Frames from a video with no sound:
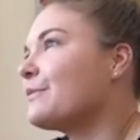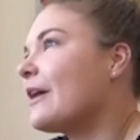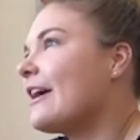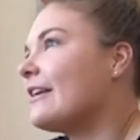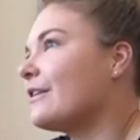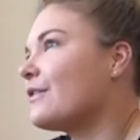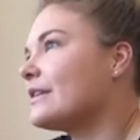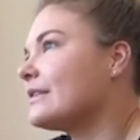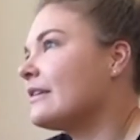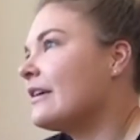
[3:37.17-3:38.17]
I was away and I
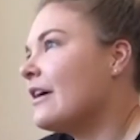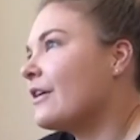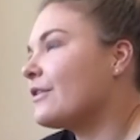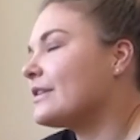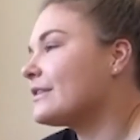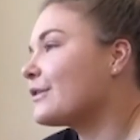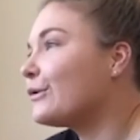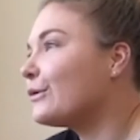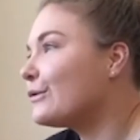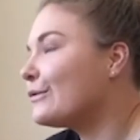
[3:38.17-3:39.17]
got
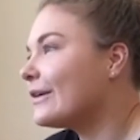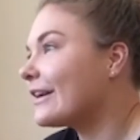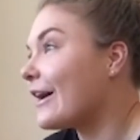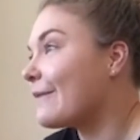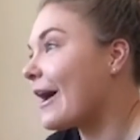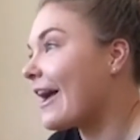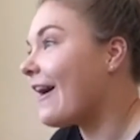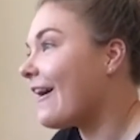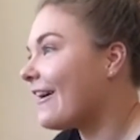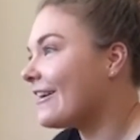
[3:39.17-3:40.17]
this call and
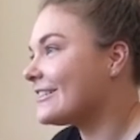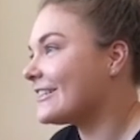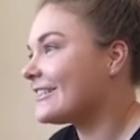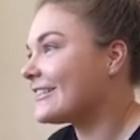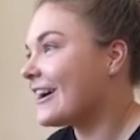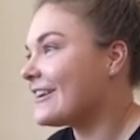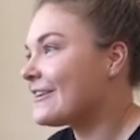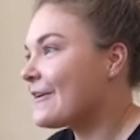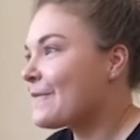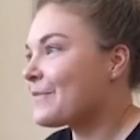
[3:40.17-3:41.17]
my heart just
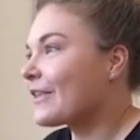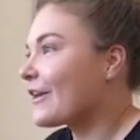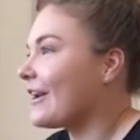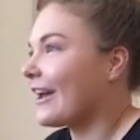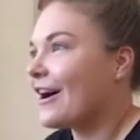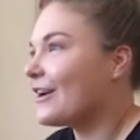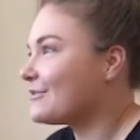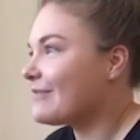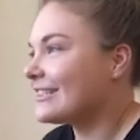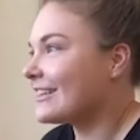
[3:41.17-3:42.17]
started going like
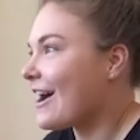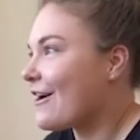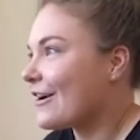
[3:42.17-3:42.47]
100 miles an